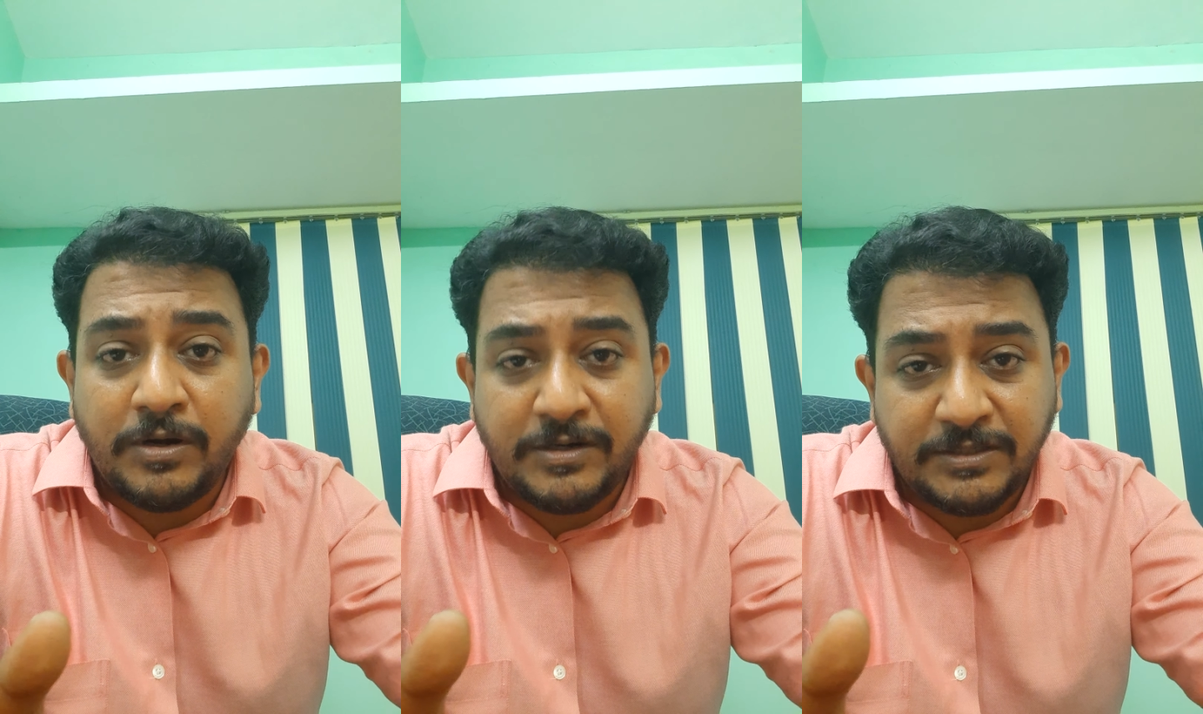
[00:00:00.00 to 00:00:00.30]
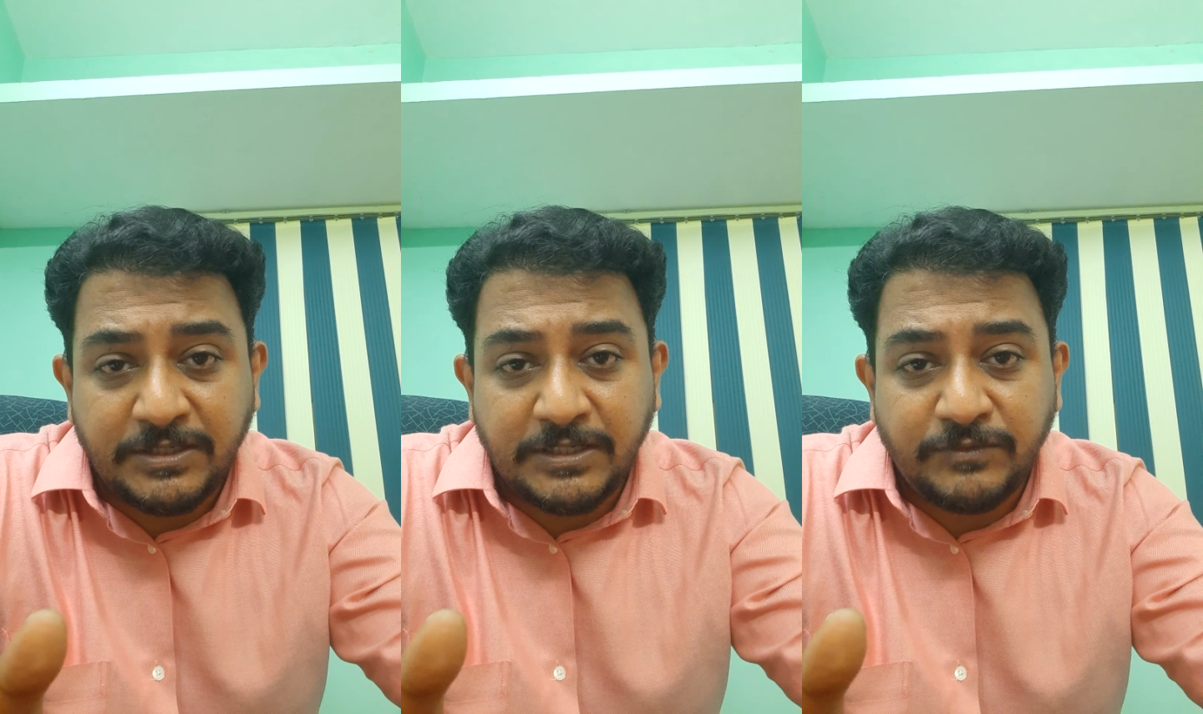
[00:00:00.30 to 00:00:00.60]
on
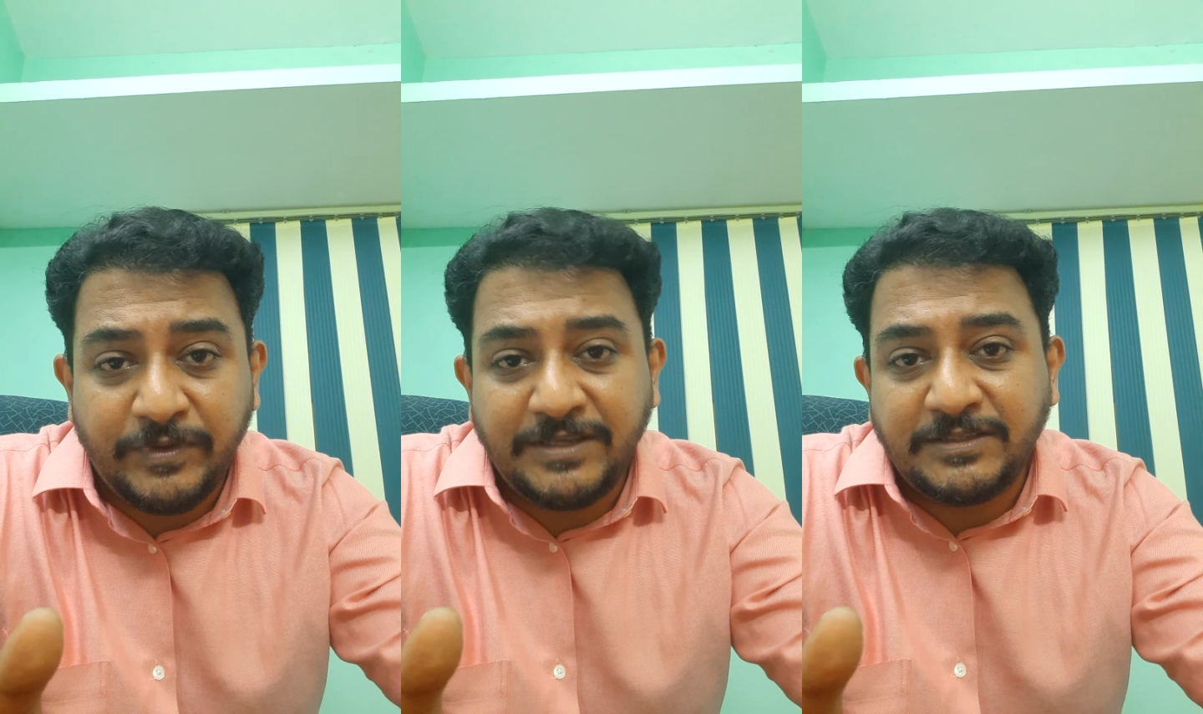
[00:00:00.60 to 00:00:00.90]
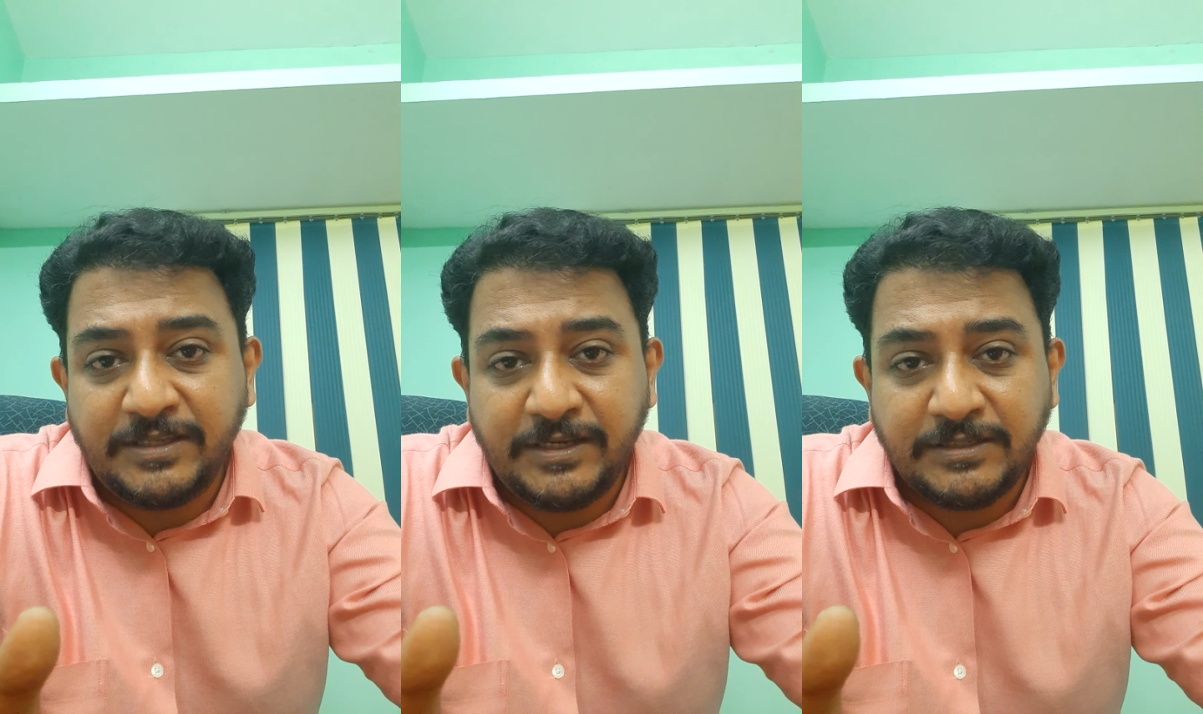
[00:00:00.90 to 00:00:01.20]
research very
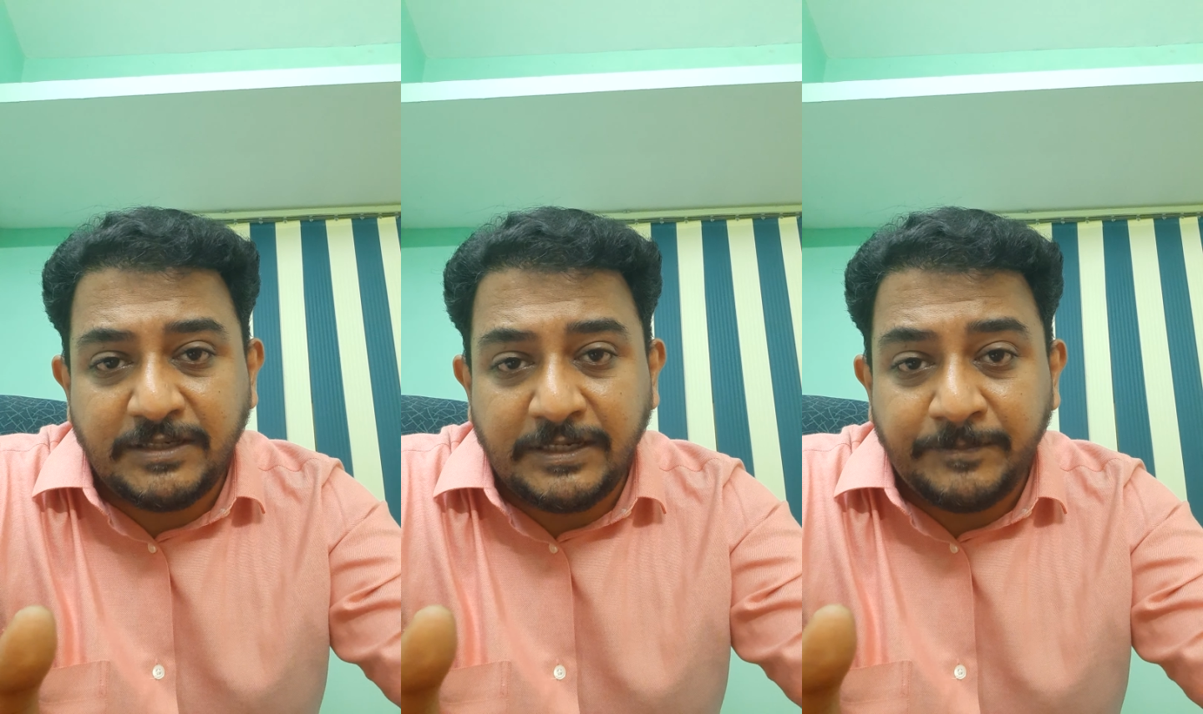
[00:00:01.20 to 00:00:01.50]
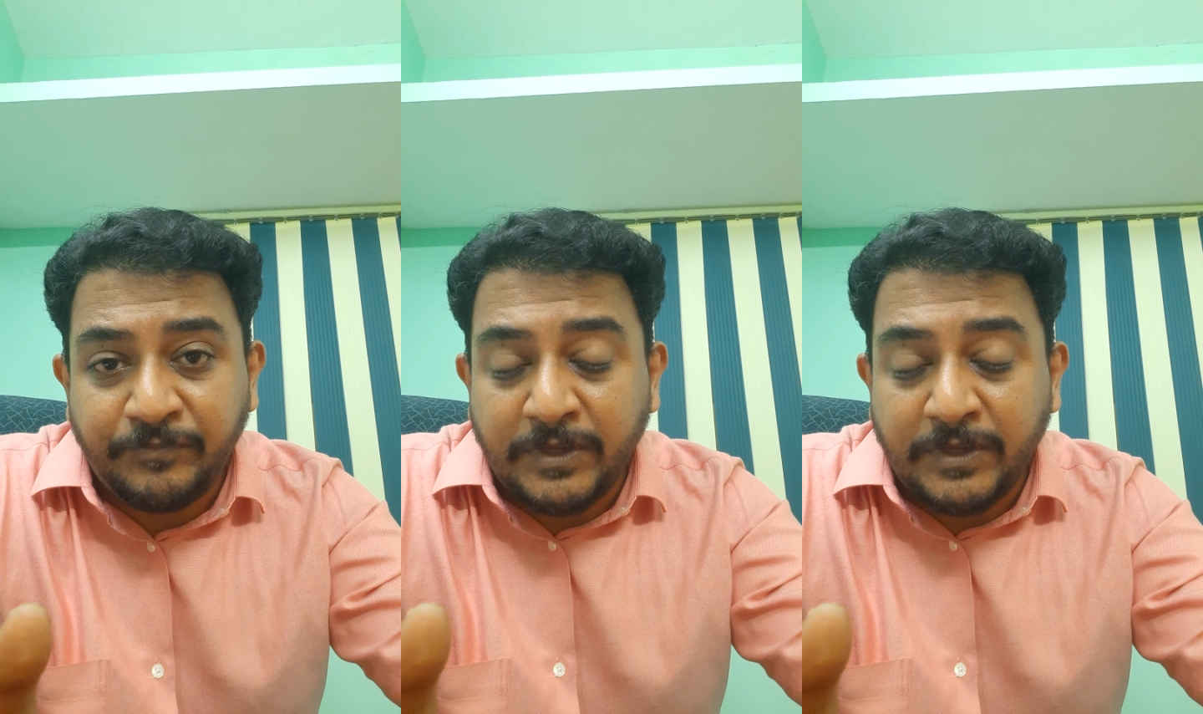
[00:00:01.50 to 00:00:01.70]
seriously